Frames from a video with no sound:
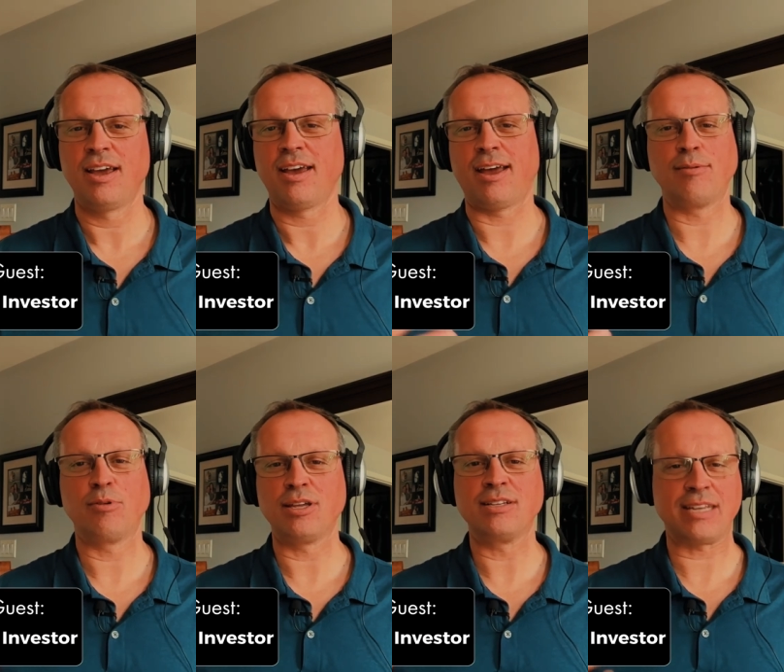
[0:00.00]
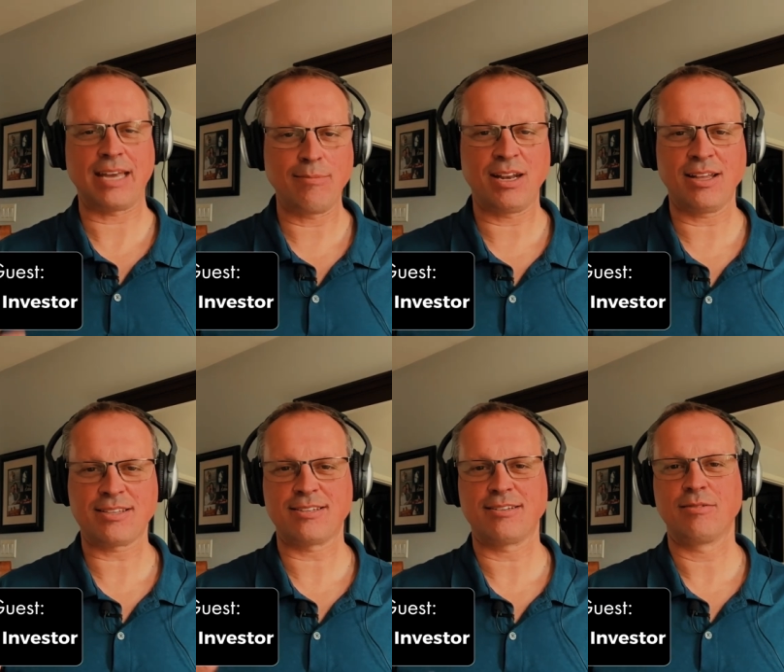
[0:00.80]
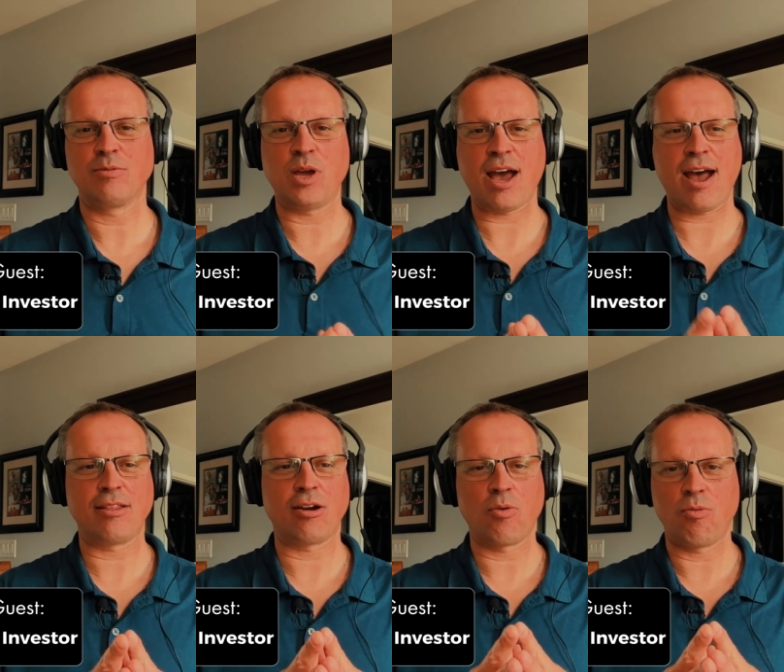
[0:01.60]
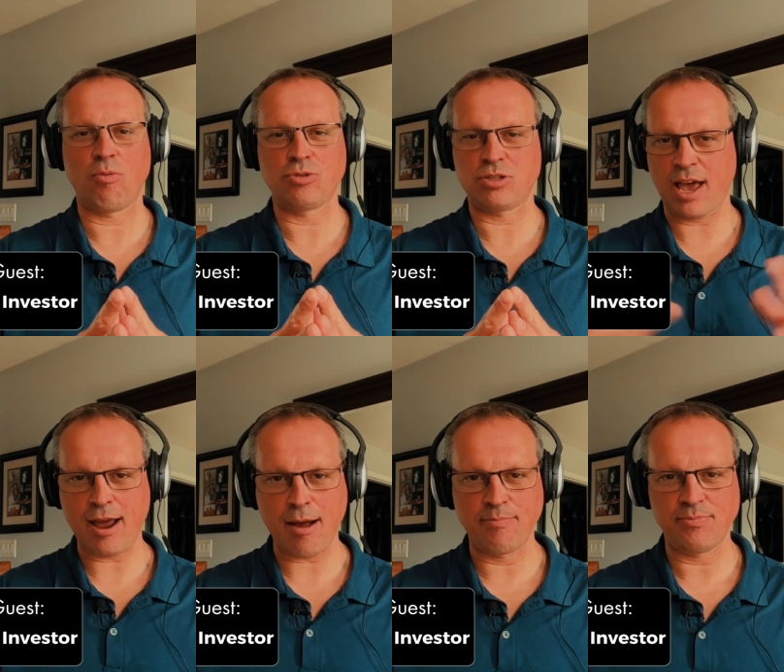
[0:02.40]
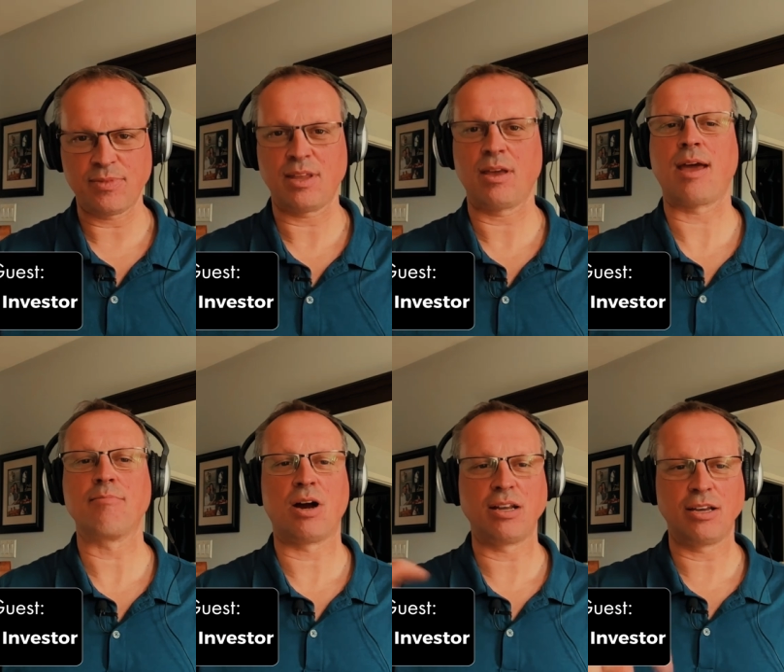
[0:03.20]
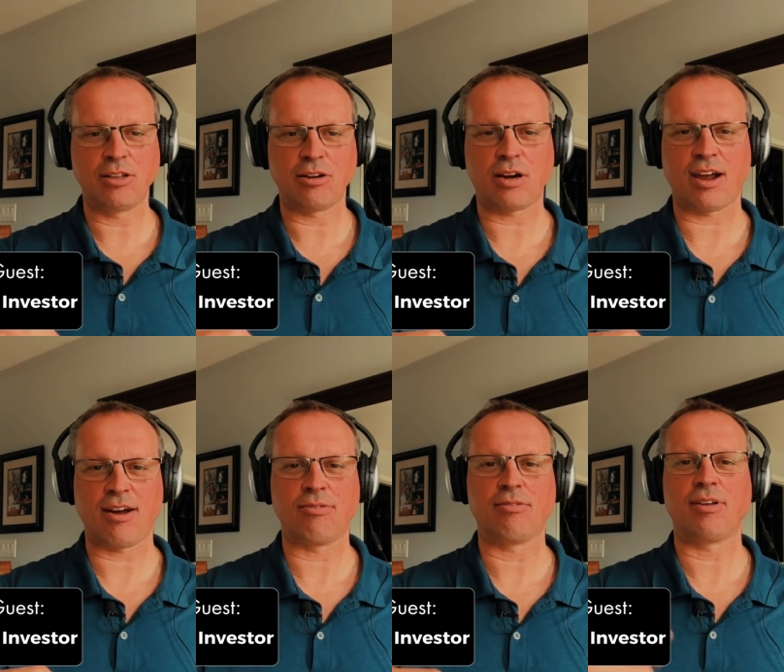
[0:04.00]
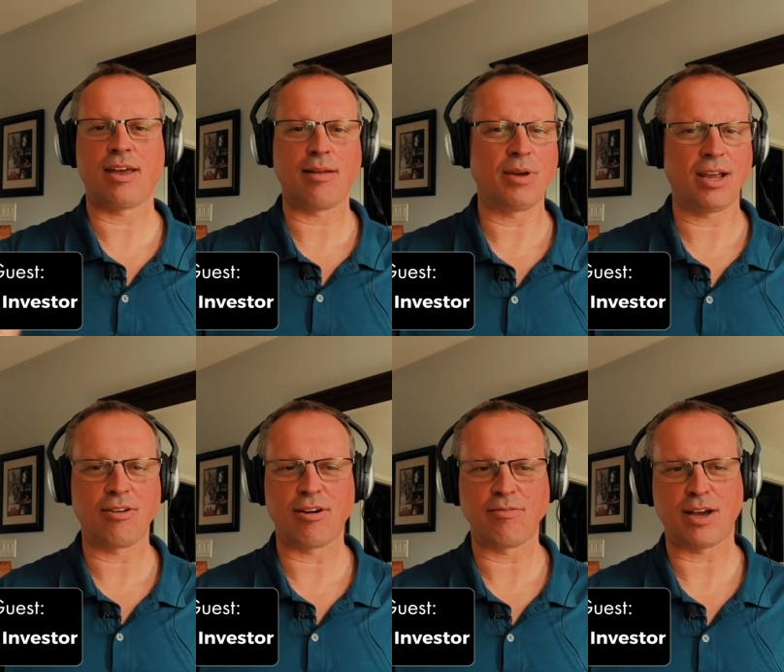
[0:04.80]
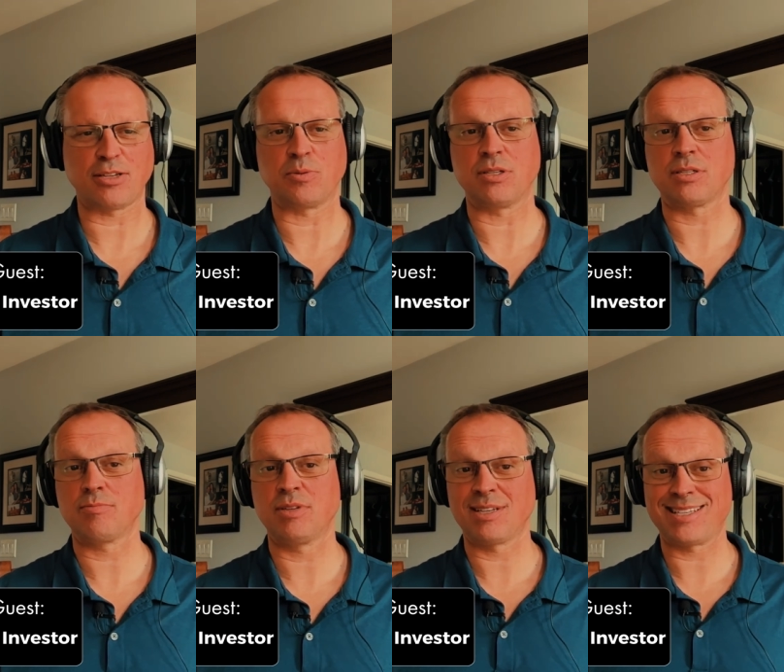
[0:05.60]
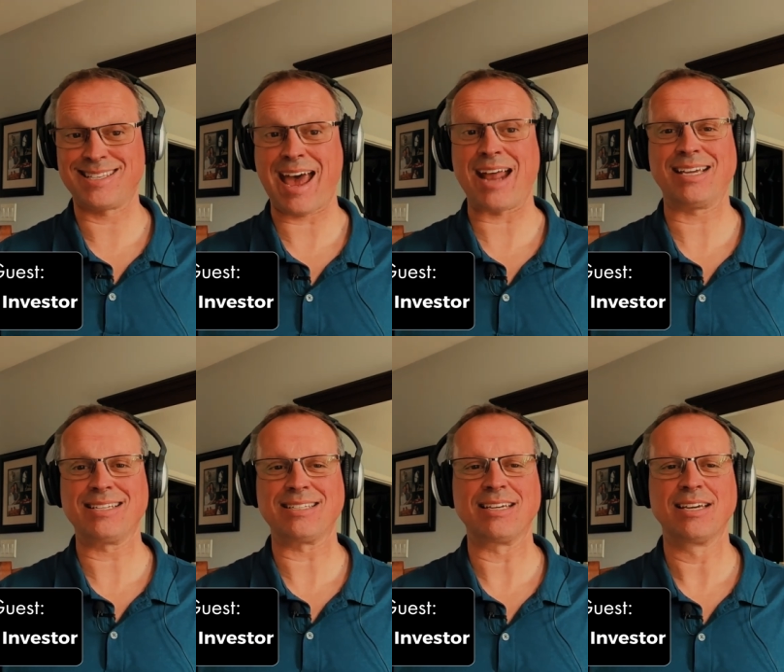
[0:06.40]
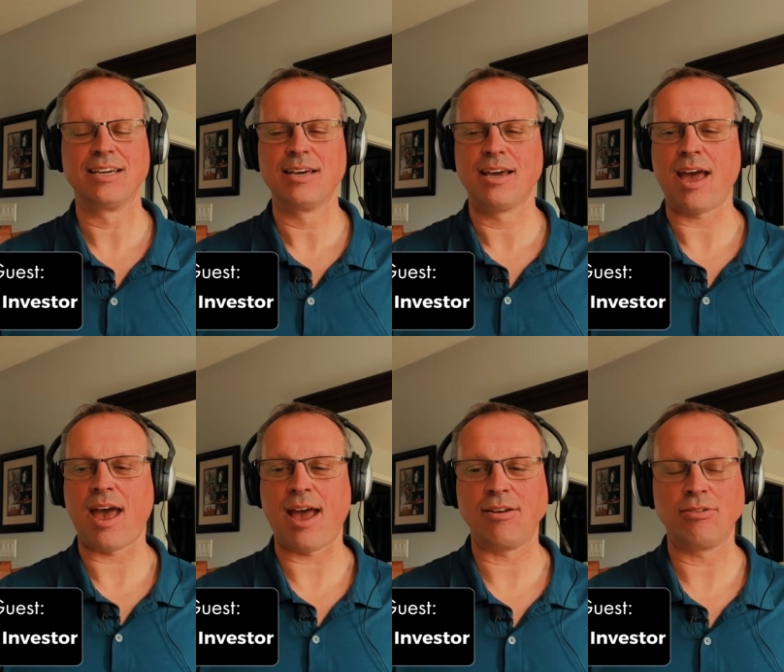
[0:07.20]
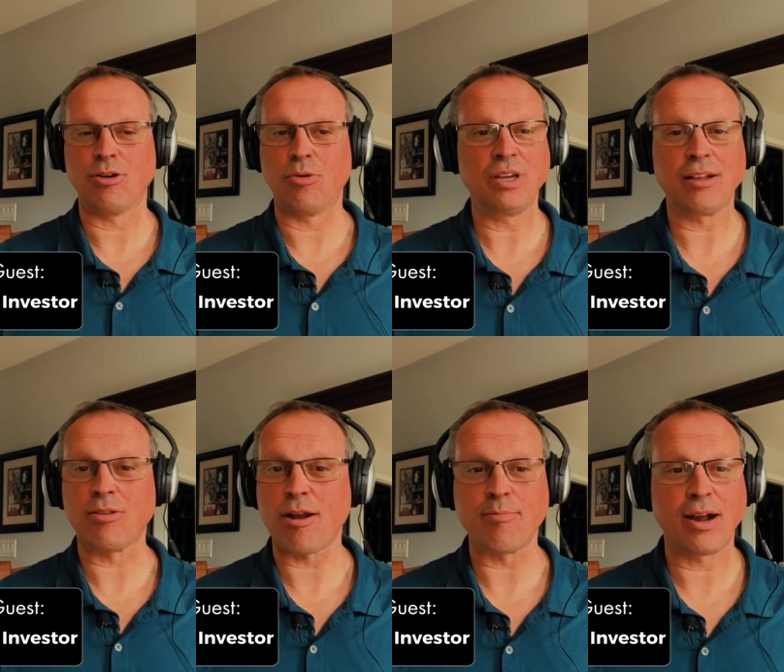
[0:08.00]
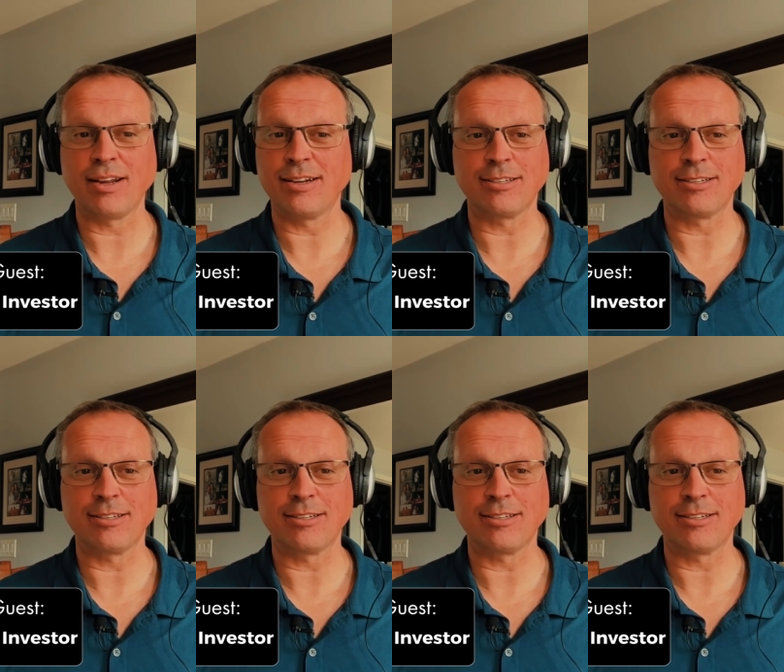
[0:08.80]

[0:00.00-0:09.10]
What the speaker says: And within 10 minutes, we had their setup and money in their account and made their investments because it's that easy. And you don't need a lot of money to